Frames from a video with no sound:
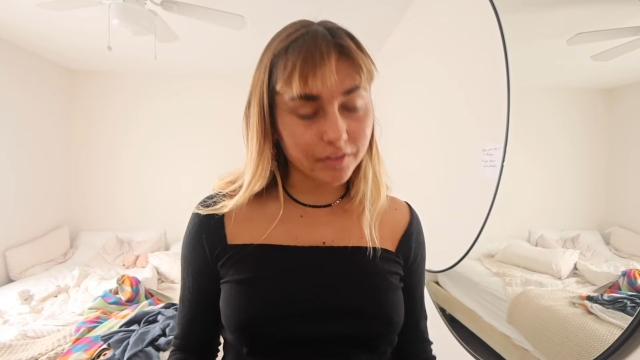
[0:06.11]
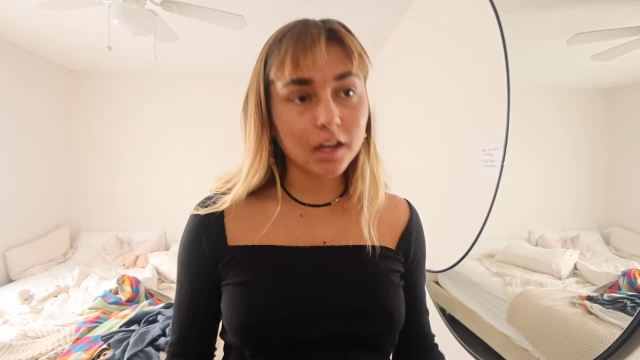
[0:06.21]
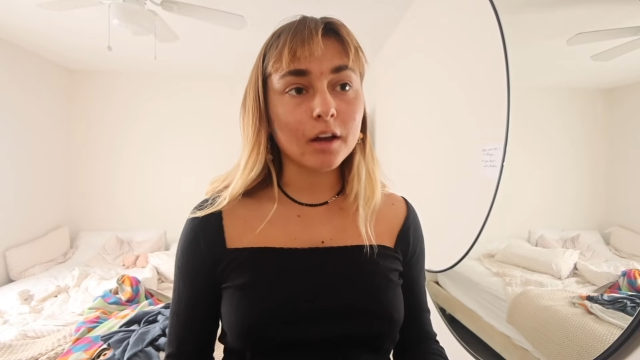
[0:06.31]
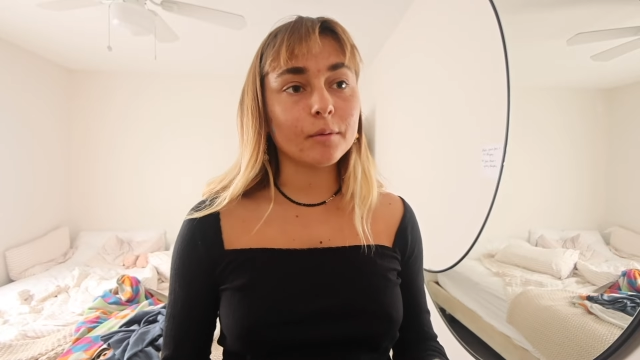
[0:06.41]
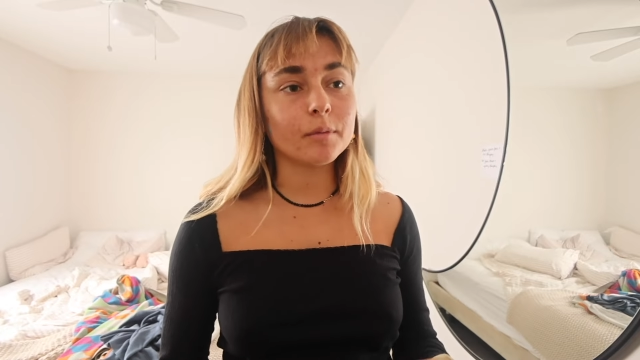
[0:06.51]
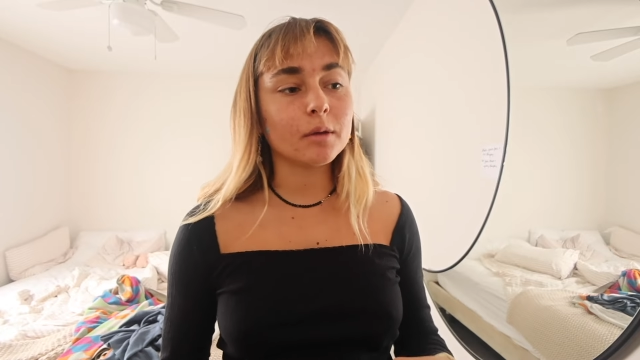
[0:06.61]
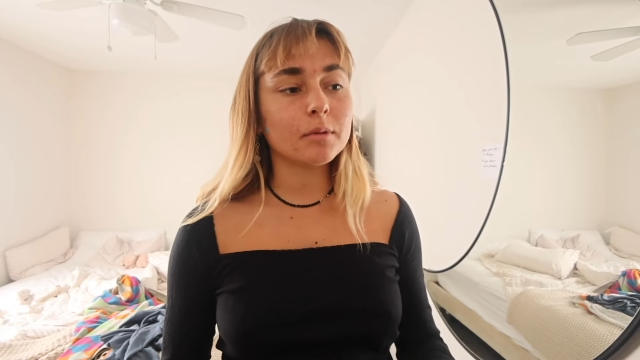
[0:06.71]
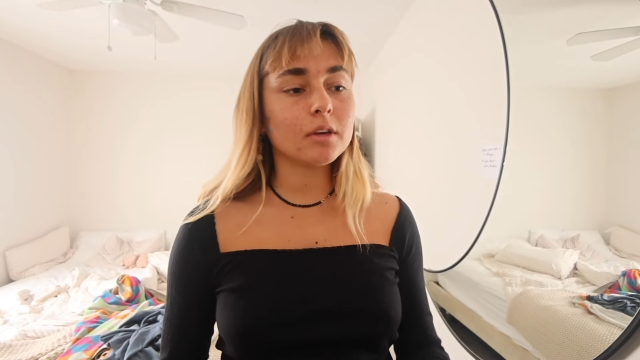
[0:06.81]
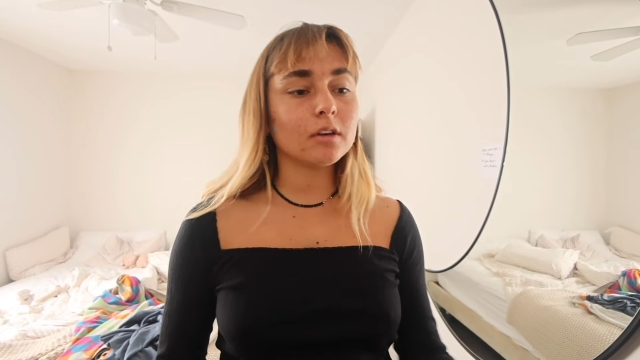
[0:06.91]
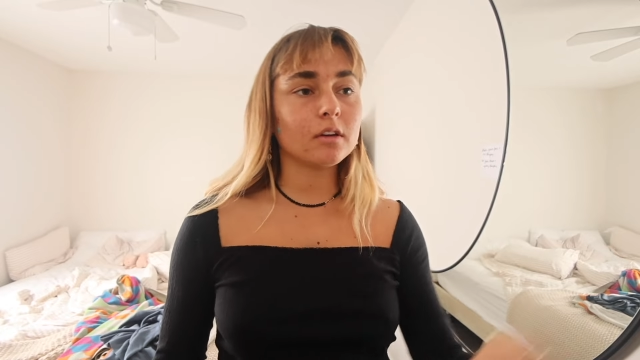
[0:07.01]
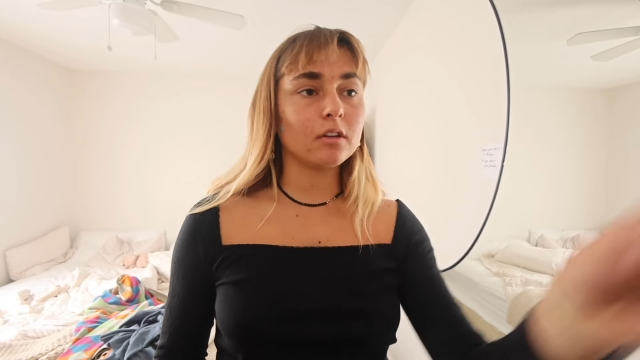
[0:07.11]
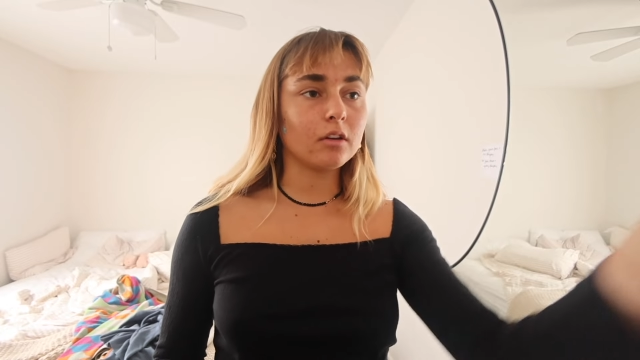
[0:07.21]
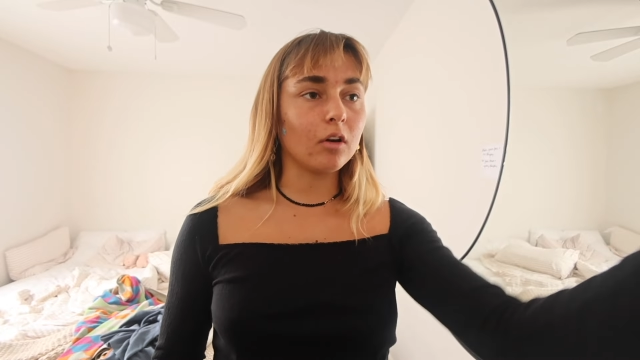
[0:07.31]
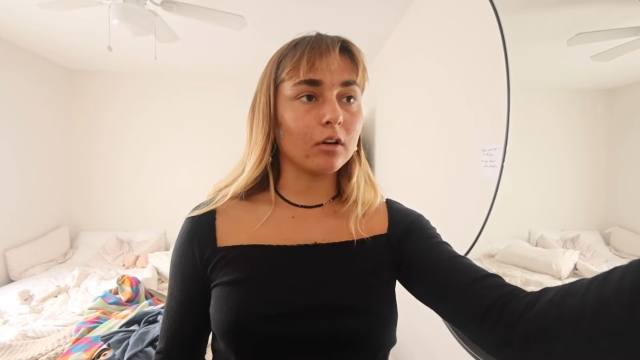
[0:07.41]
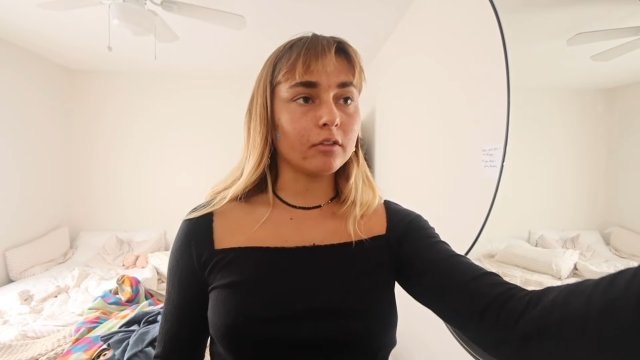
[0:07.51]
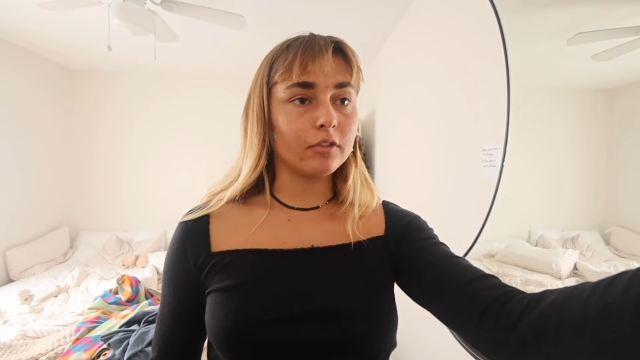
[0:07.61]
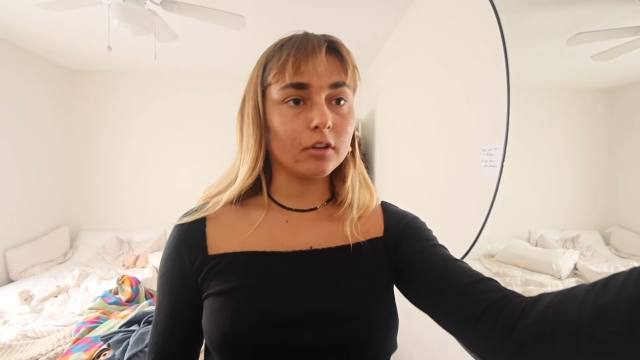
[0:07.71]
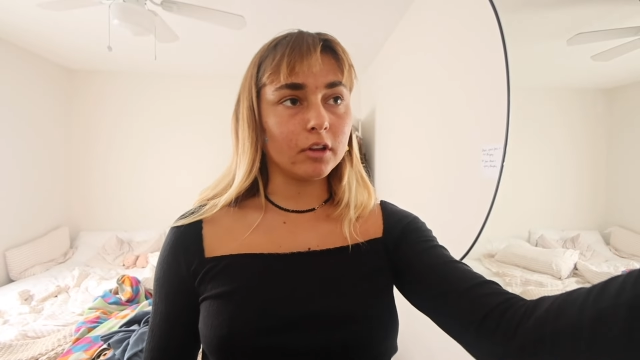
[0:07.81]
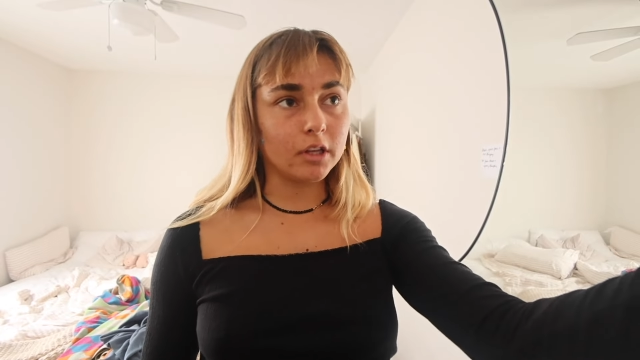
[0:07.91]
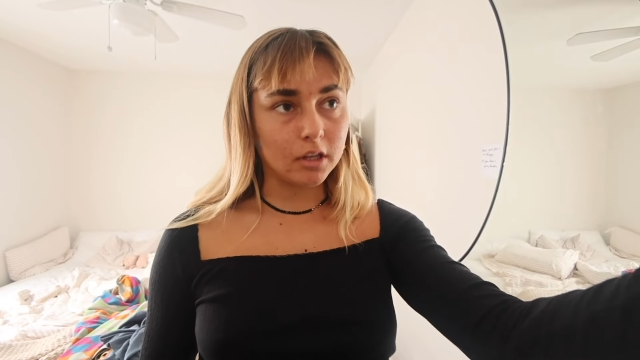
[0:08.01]
Um, maybe not if
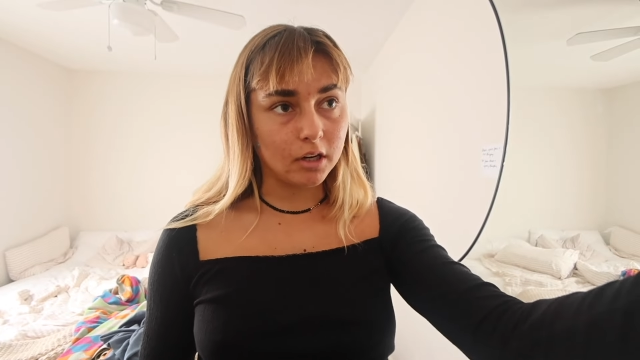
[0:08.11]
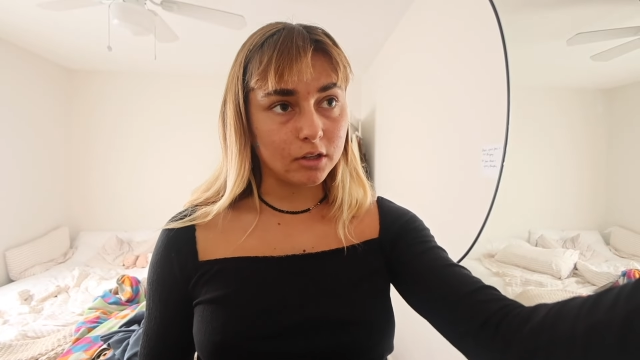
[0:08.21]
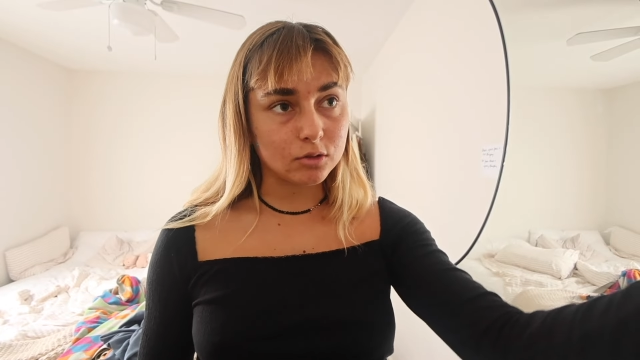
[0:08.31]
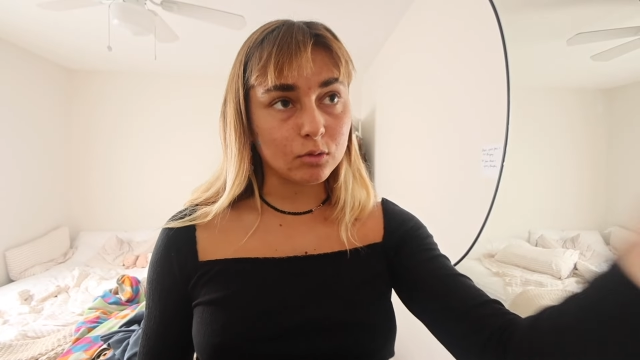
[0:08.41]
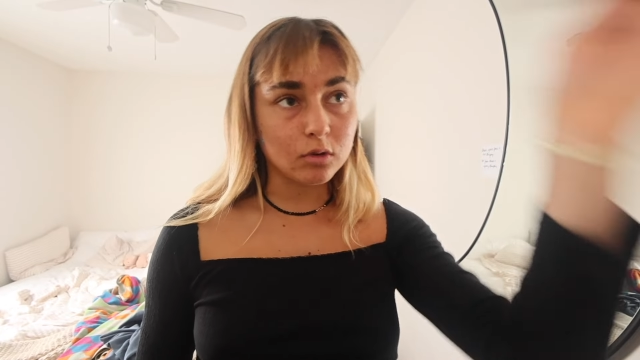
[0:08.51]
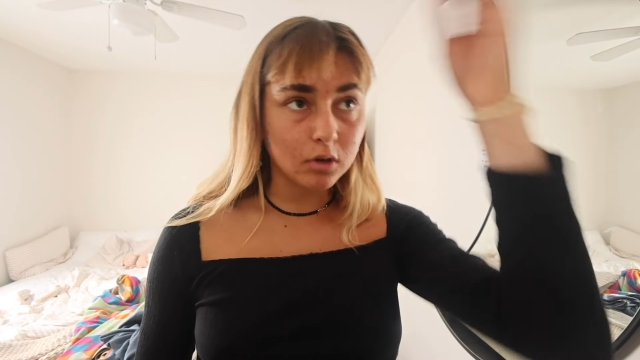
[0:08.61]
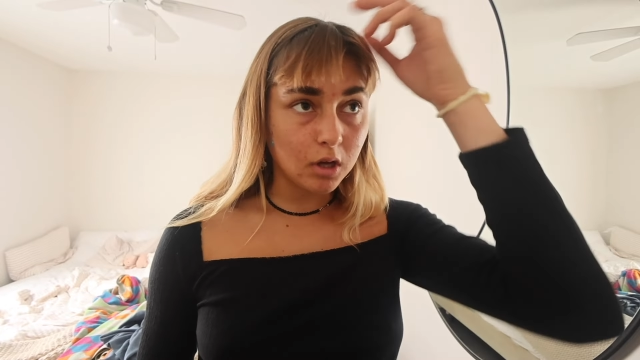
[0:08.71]
you're like in high school,